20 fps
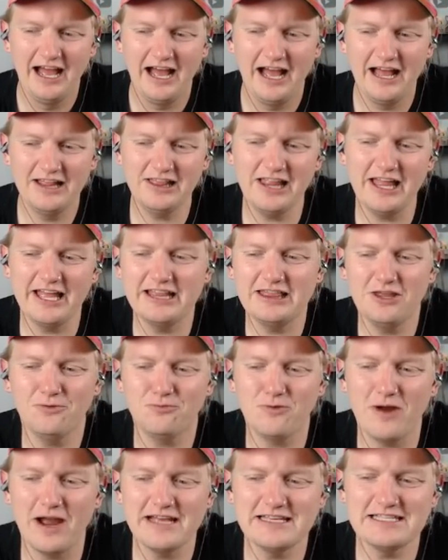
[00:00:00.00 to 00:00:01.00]
Like, the
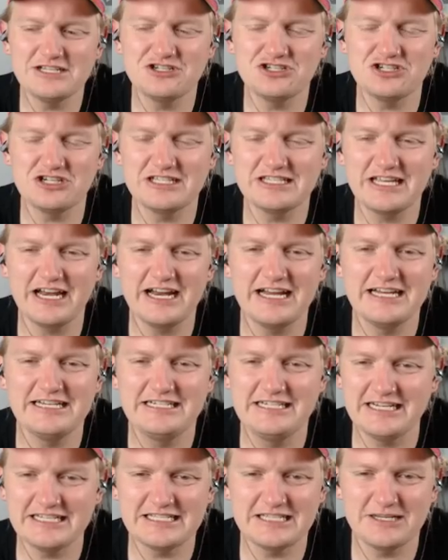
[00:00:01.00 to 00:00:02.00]
rice is just gonna
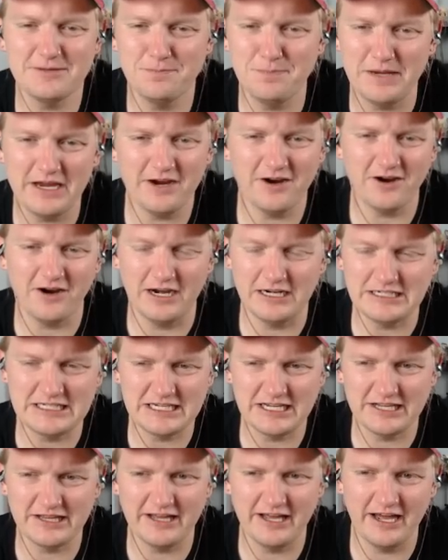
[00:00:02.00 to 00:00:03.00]
disappear
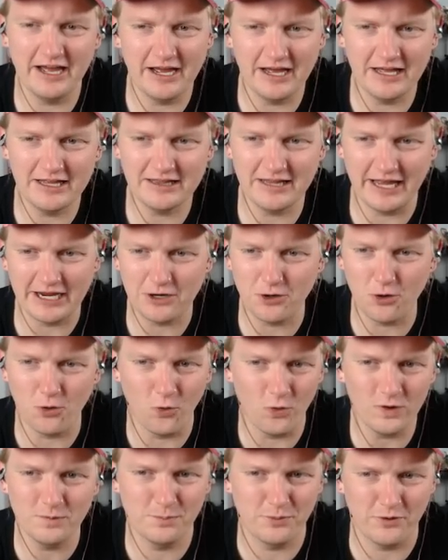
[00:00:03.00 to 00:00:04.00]
into the, like,
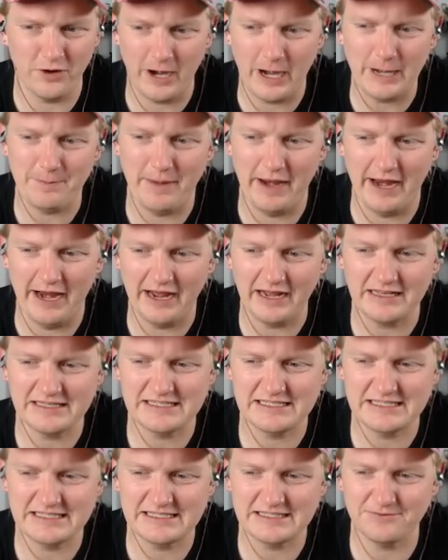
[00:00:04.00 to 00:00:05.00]
cornbread
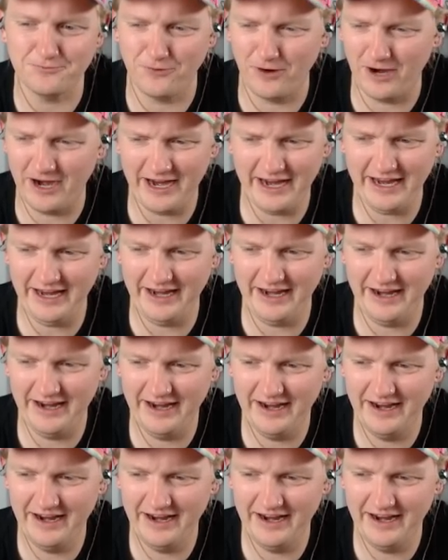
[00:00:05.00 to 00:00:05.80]
mix, right?